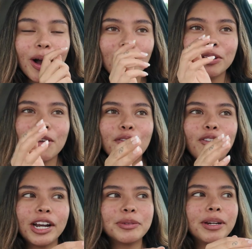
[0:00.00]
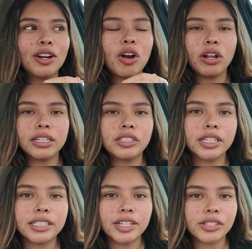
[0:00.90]
I was a freshman in college
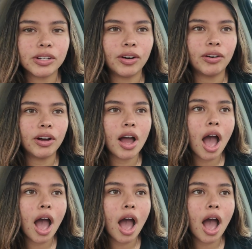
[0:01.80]
6 years ago.